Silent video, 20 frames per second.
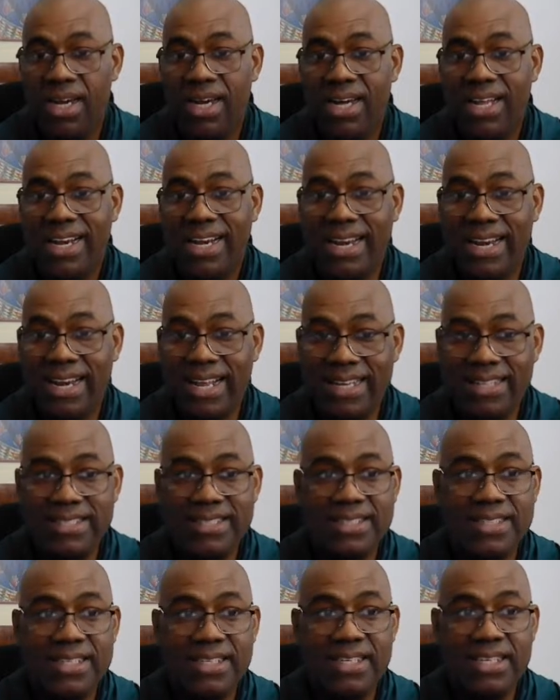
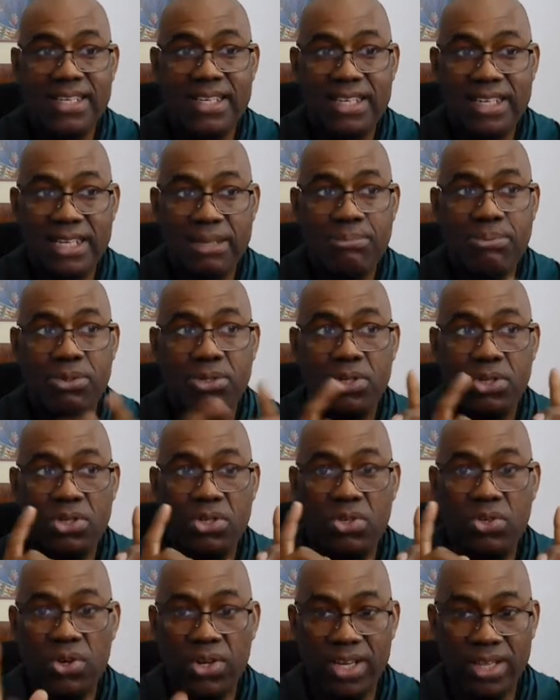Let's keep
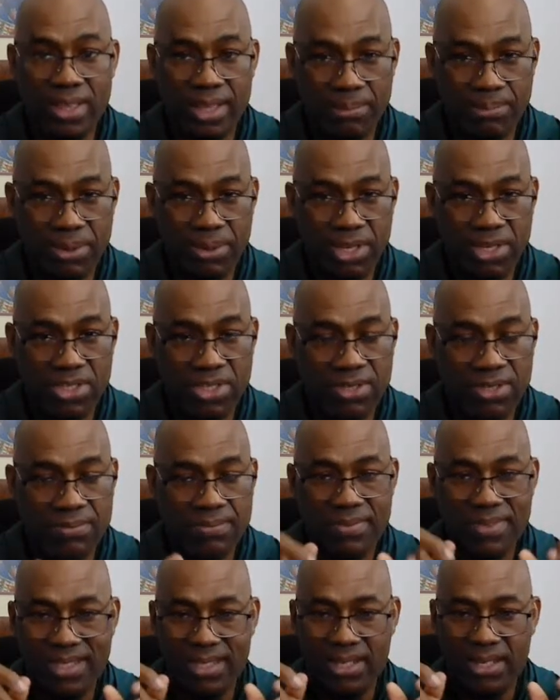growing the page.
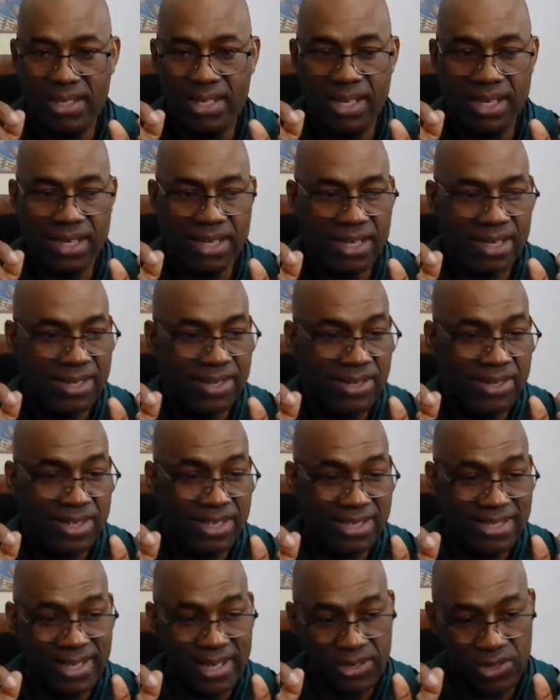Okay, this
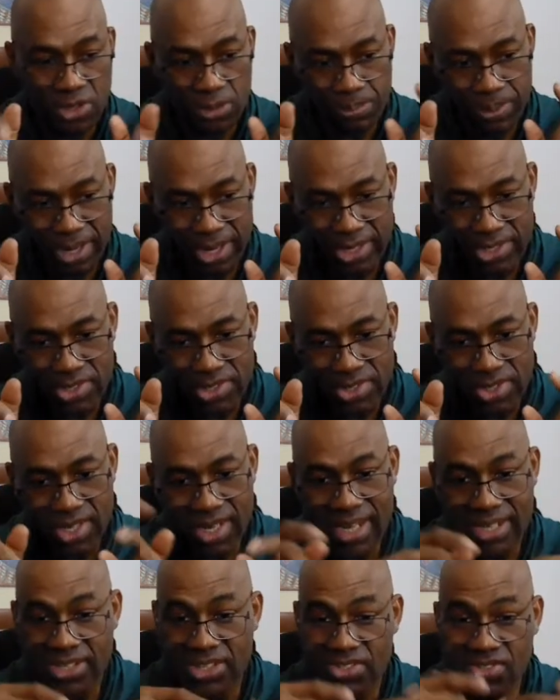is a new page. I
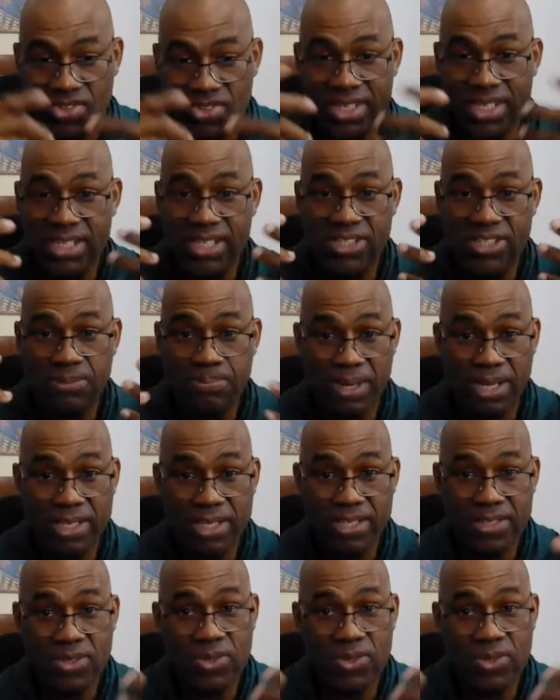just created this page to